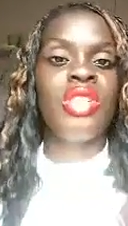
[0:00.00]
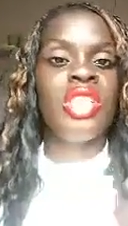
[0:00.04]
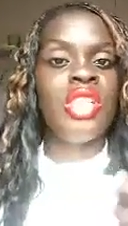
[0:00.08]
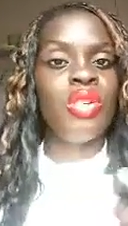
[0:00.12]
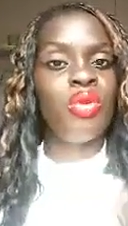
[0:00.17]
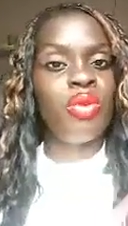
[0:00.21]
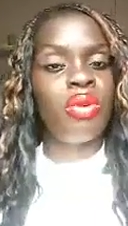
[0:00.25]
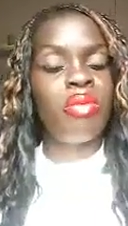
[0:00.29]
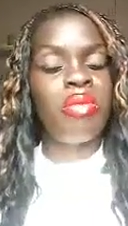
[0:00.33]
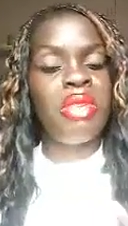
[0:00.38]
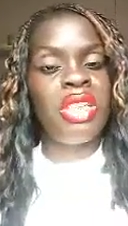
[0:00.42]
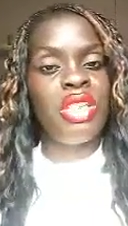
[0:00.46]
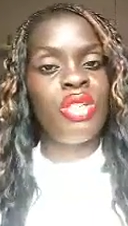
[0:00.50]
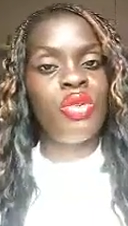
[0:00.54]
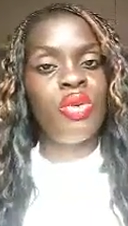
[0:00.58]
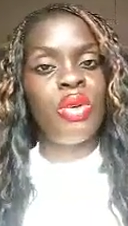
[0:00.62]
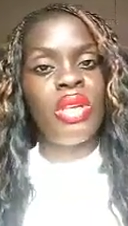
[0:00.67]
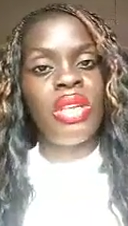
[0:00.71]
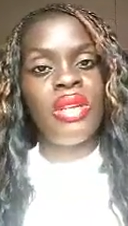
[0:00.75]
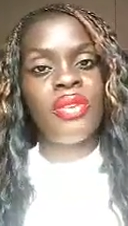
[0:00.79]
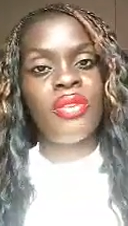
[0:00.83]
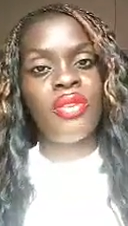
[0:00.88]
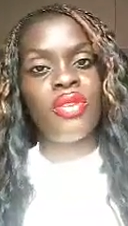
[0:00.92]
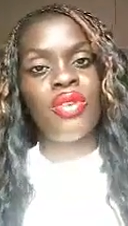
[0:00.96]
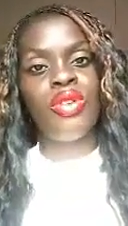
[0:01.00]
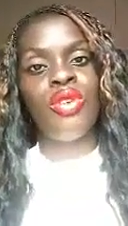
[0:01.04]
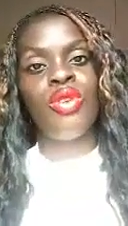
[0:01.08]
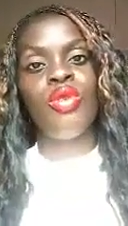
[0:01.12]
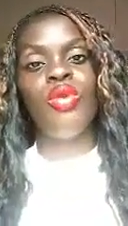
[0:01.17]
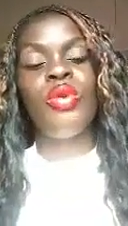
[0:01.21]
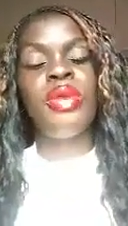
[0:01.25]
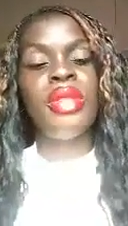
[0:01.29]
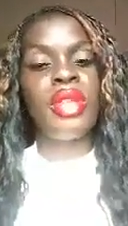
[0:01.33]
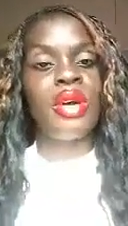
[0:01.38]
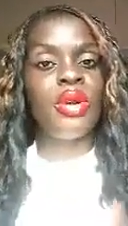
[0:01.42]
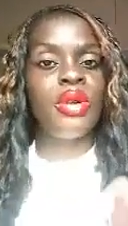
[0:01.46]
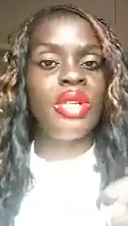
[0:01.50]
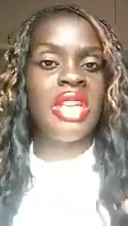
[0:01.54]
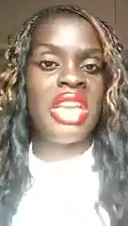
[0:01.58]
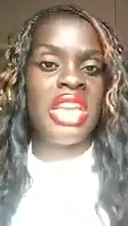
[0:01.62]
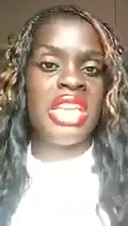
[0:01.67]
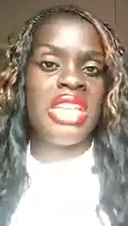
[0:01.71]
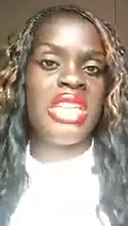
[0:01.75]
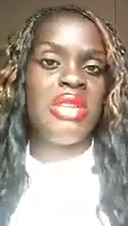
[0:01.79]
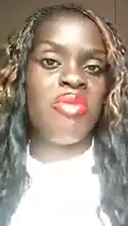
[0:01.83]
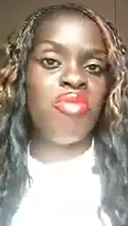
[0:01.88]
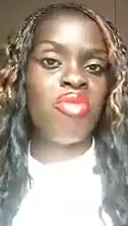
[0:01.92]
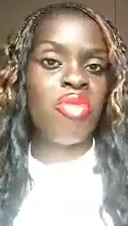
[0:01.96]
she will be doing for you without
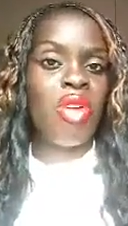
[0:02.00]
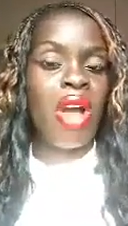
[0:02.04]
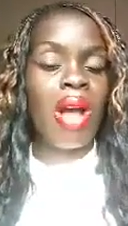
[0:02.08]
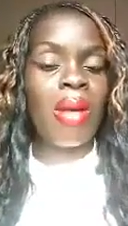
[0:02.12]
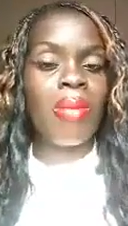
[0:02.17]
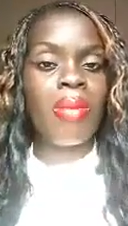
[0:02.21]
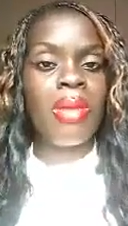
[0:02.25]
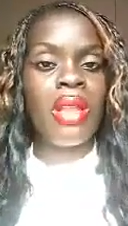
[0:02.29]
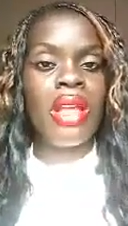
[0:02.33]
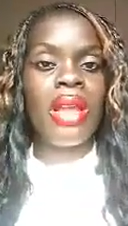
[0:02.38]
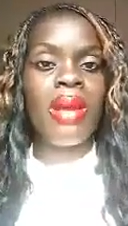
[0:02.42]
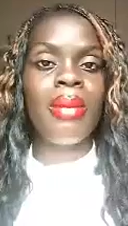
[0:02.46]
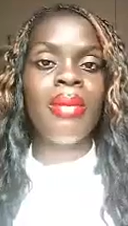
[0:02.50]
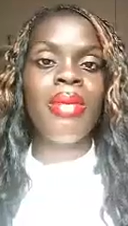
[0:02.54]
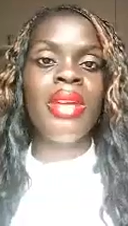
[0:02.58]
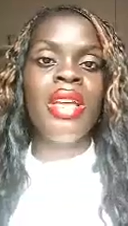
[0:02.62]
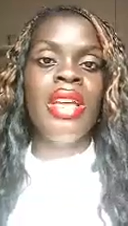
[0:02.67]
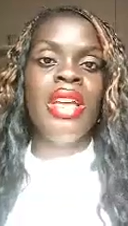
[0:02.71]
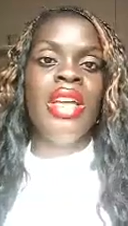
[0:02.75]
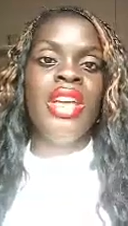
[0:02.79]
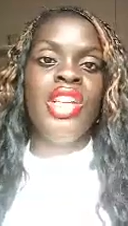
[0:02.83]
any problem